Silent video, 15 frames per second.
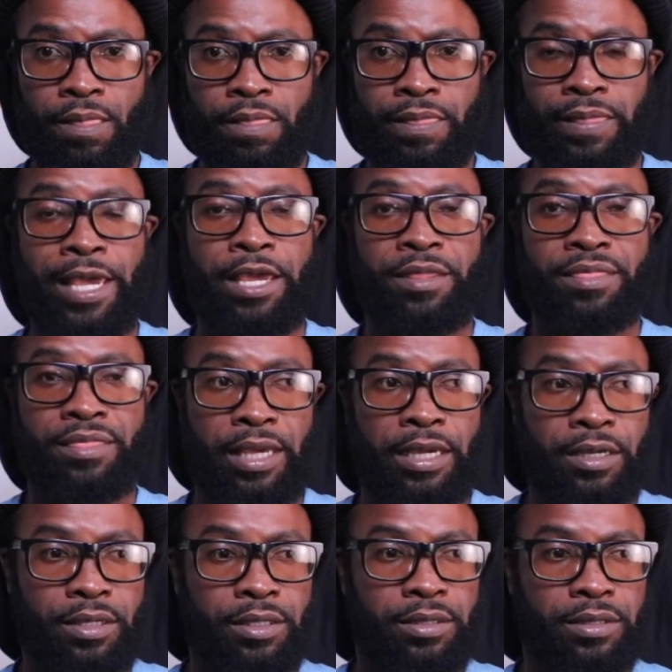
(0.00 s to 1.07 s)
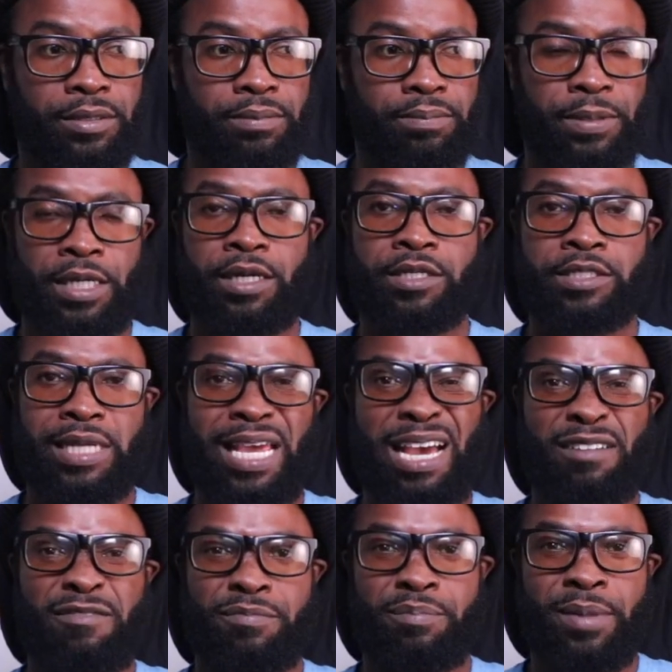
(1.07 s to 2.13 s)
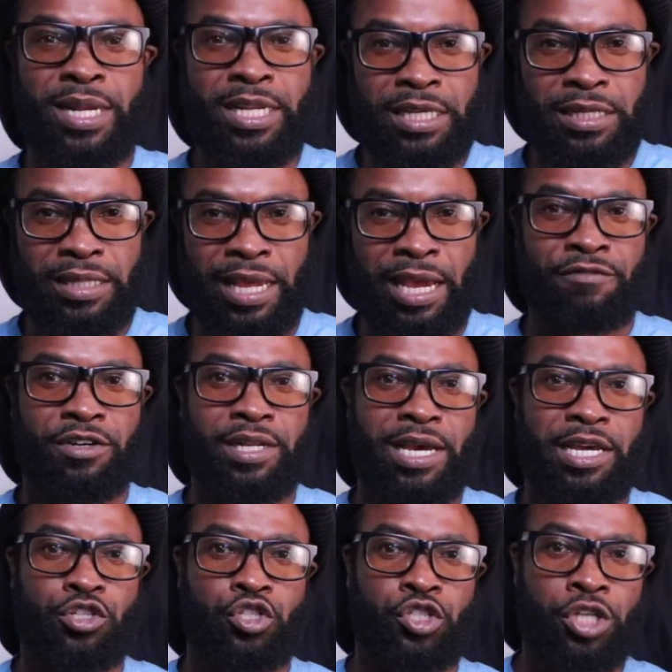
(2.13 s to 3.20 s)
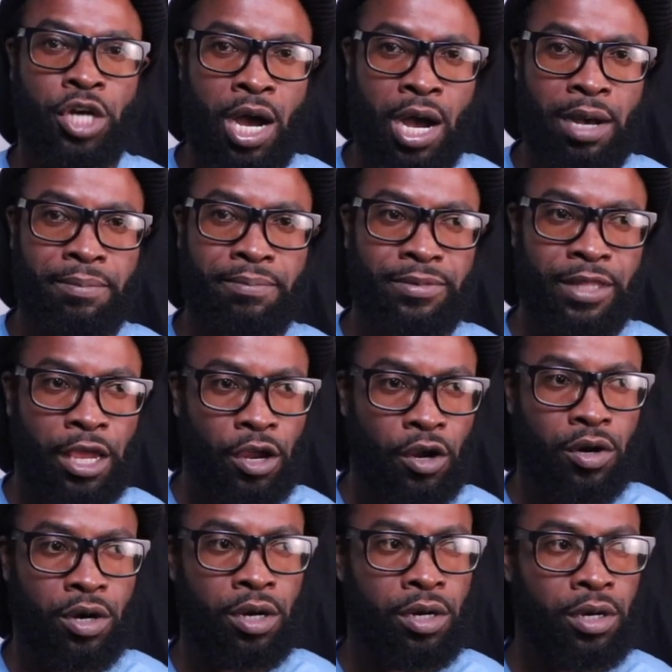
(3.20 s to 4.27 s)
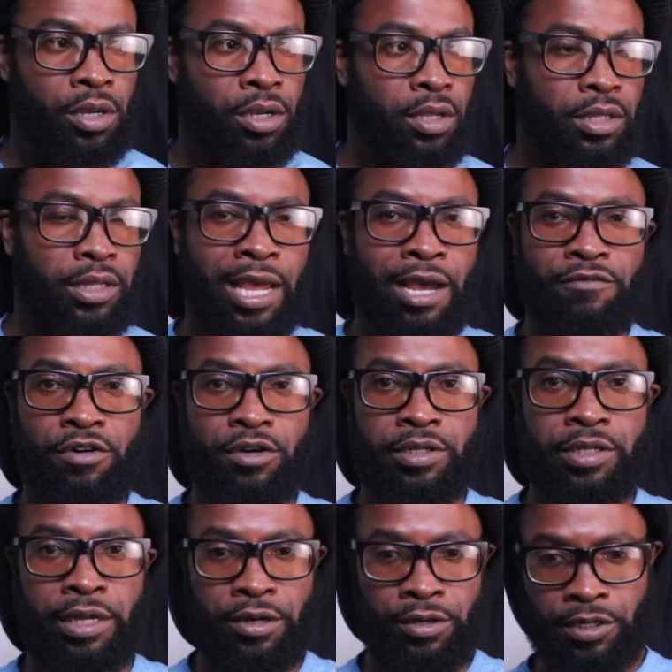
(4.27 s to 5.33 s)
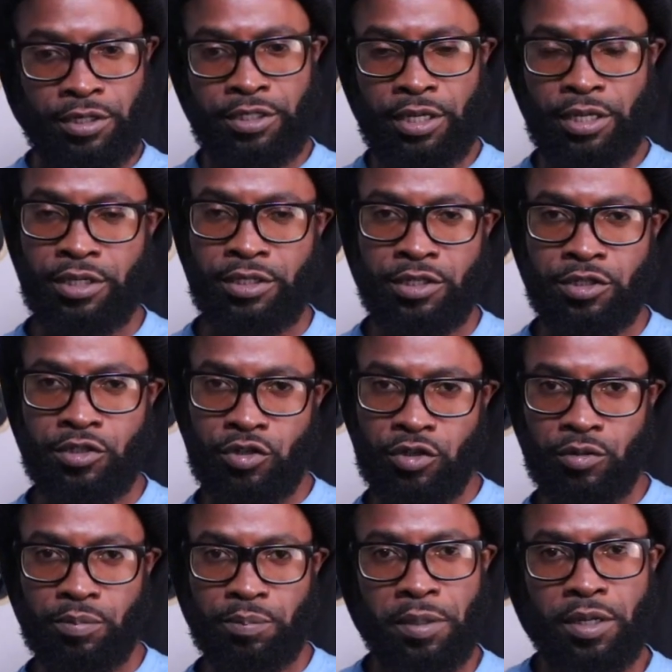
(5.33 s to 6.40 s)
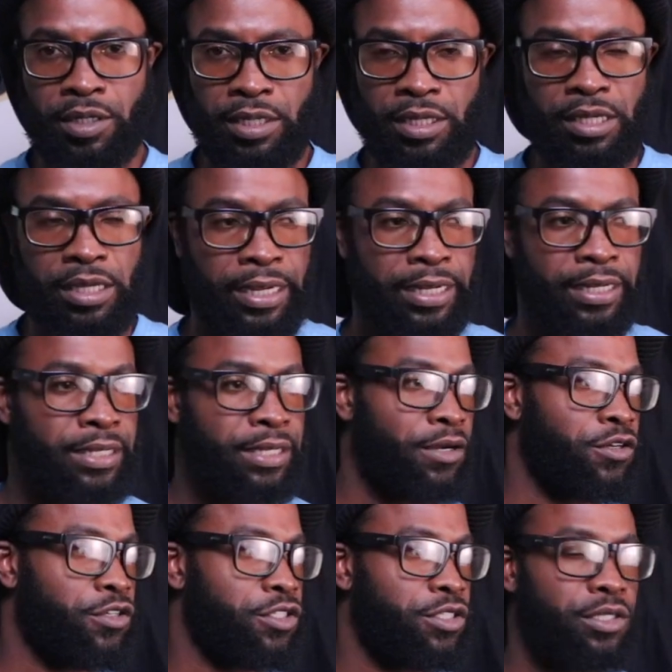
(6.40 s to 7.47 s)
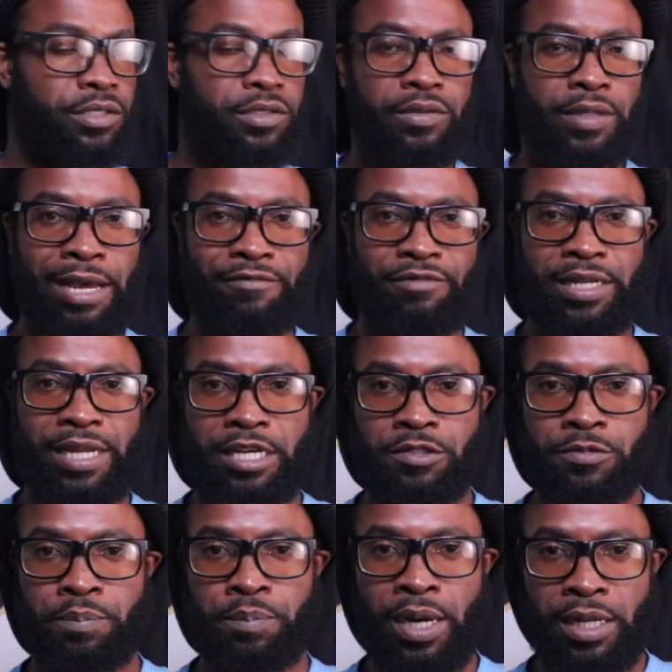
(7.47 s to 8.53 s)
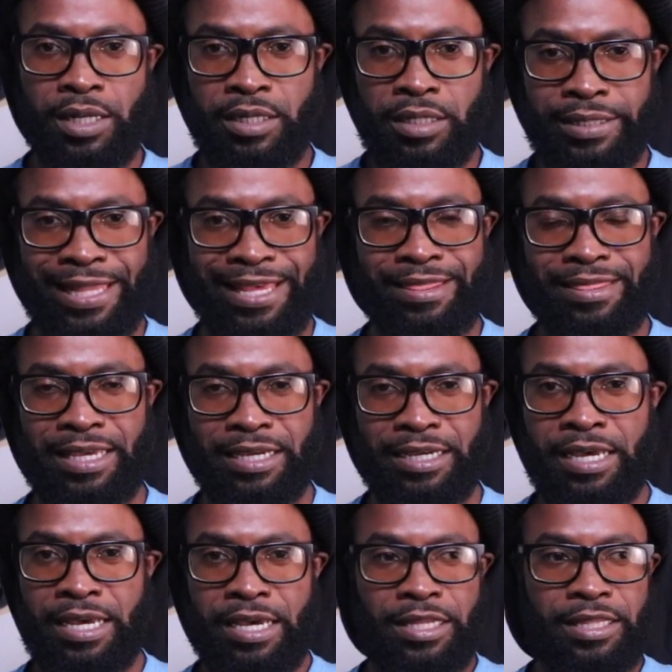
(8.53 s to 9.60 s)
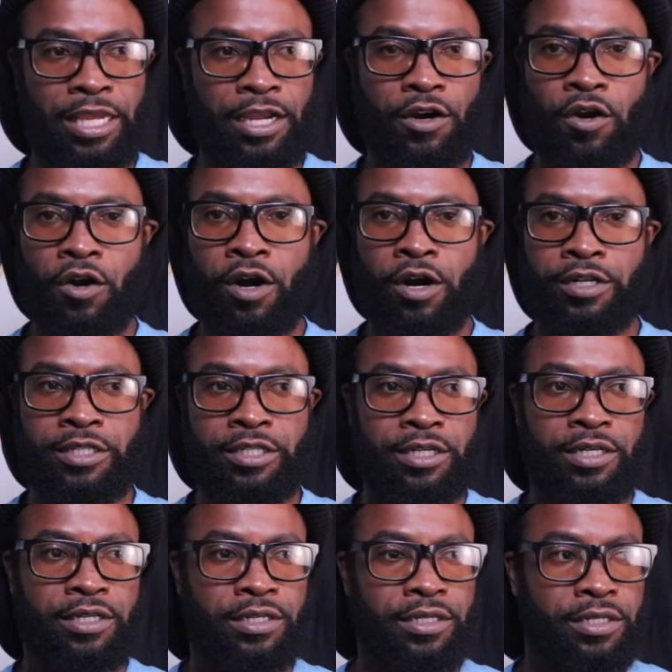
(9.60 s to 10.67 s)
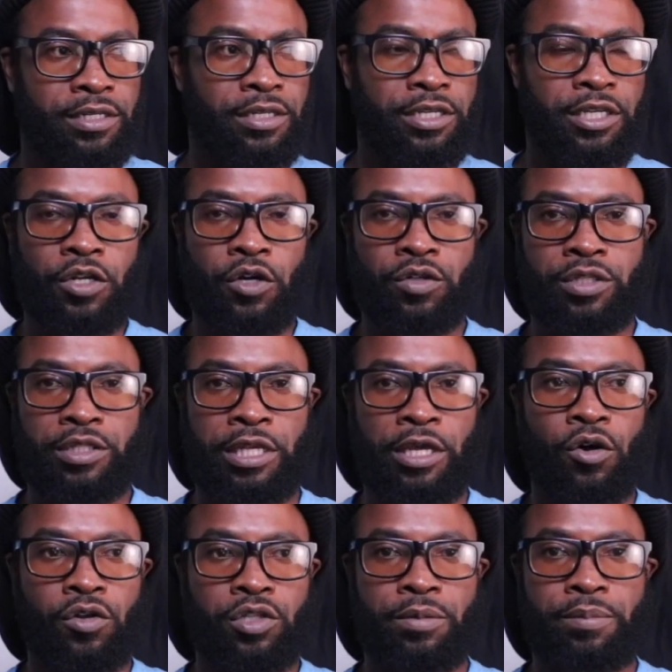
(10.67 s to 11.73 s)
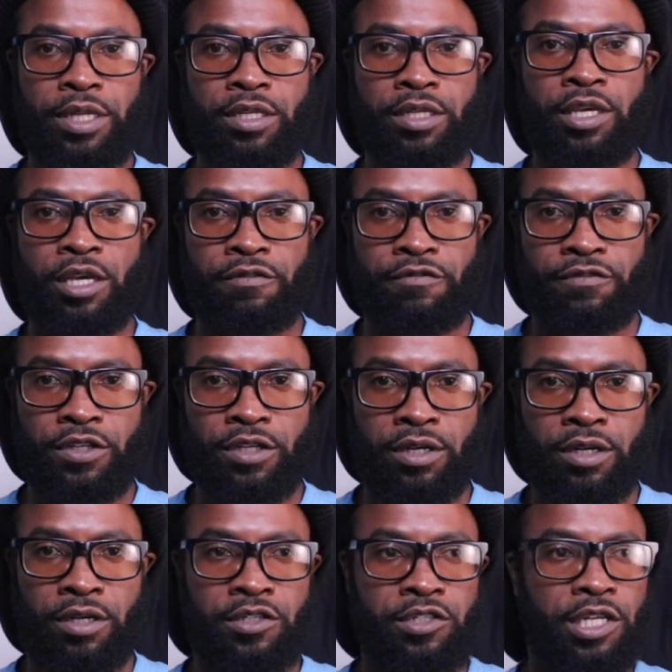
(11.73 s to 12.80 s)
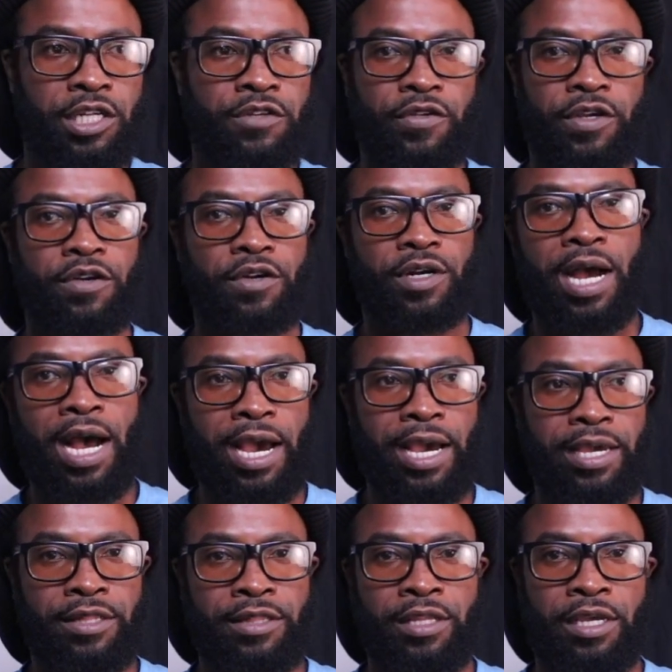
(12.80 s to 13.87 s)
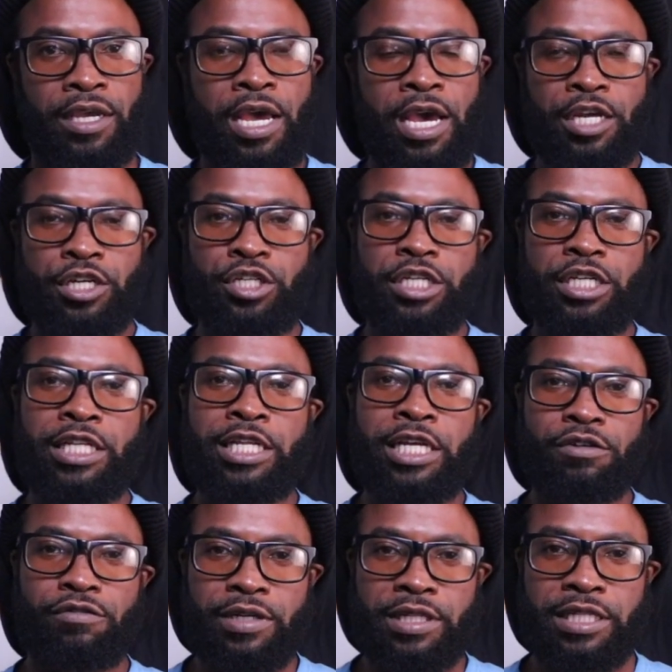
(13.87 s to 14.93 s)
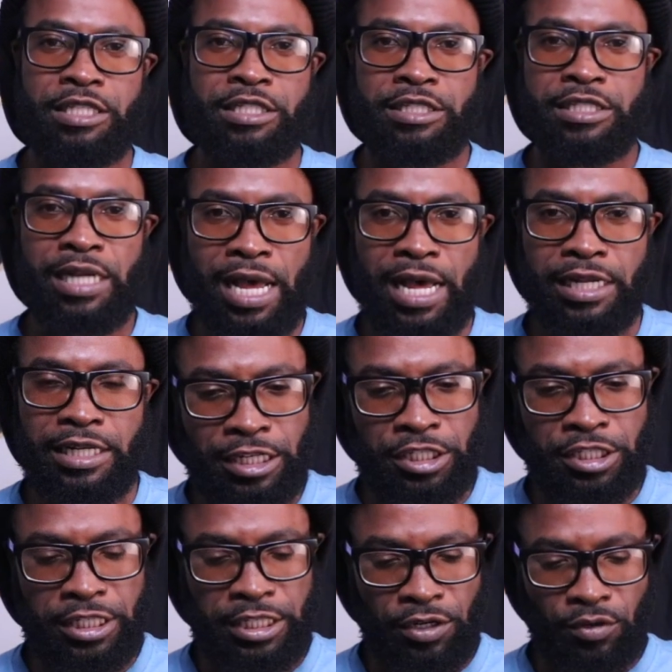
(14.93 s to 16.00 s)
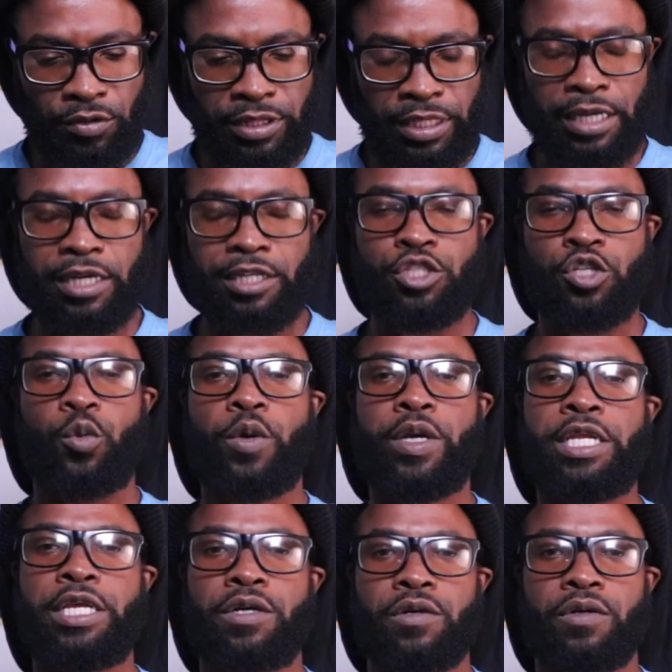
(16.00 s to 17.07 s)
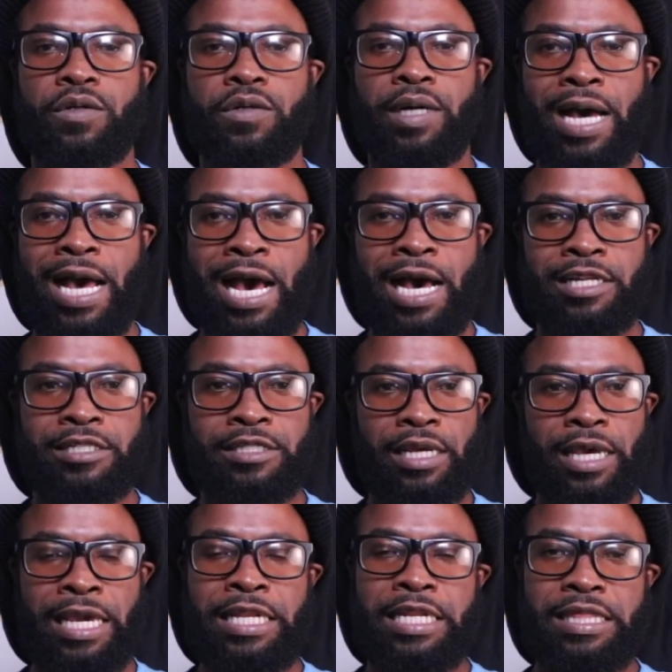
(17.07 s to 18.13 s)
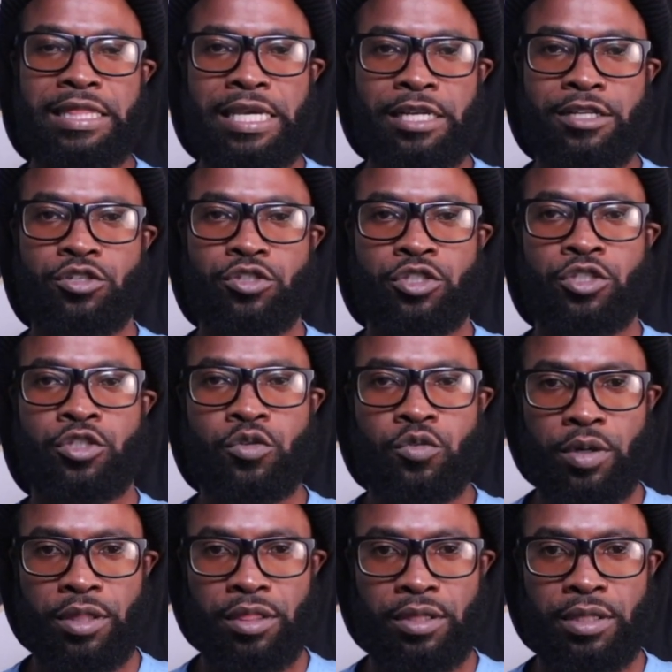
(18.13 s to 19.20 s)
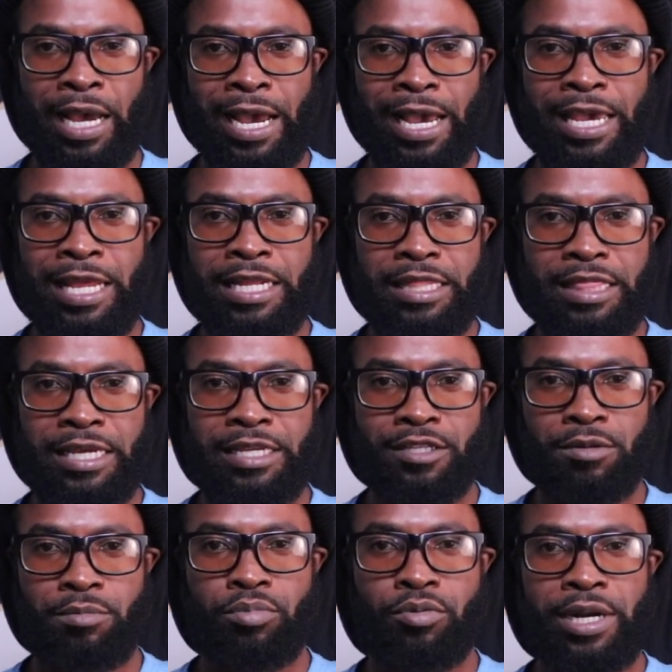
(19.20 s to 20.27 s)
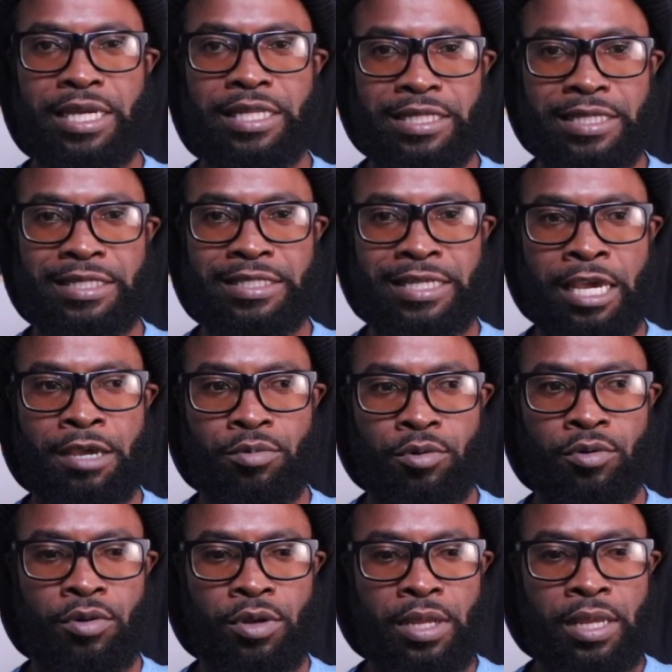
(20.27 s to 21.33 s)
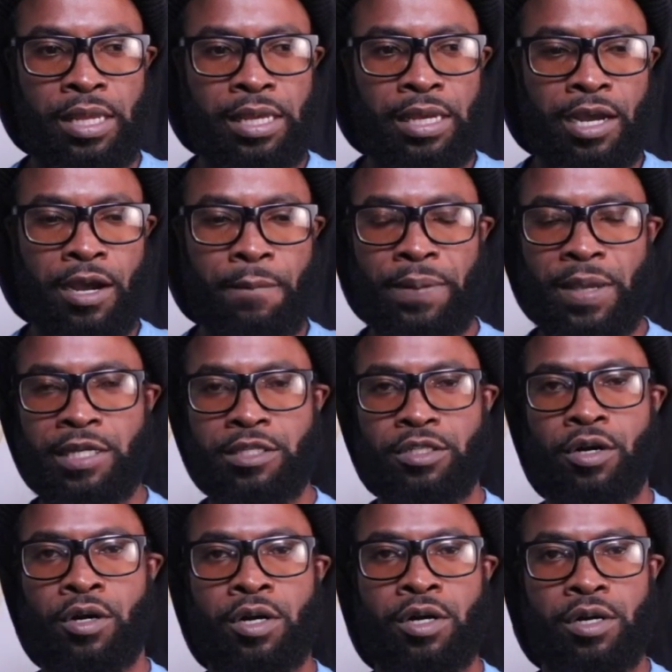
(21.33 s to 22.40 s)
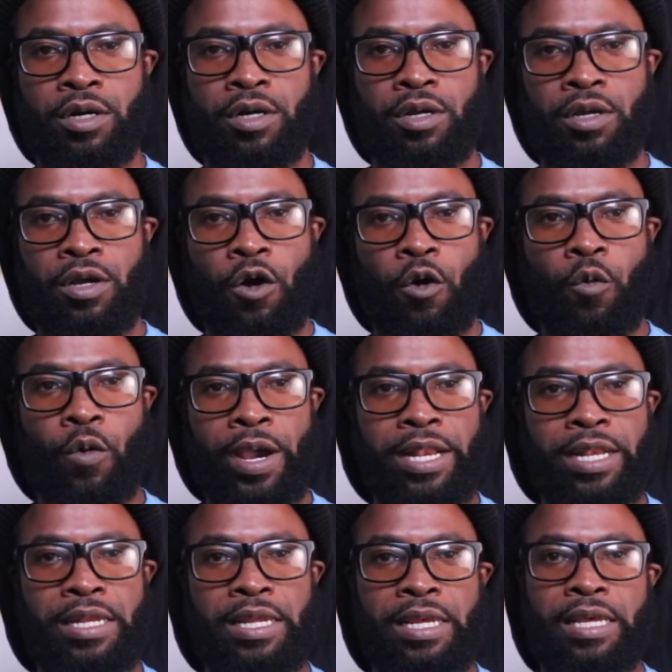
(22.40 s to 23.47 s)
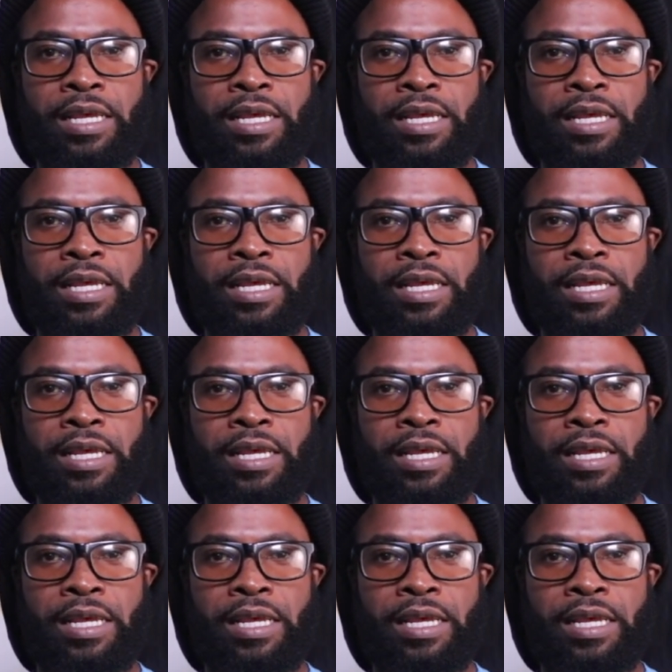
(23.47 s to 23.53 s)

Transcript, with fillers: They think because they have money, they have a nice job, they are they have a their their titties are still perky and they still have a nice butt. They think they are the you know the ultimate gift to a six-figure guy. They, she literally said she don't think a 20-year-old has anything to do with anything to bring to the table compared to her when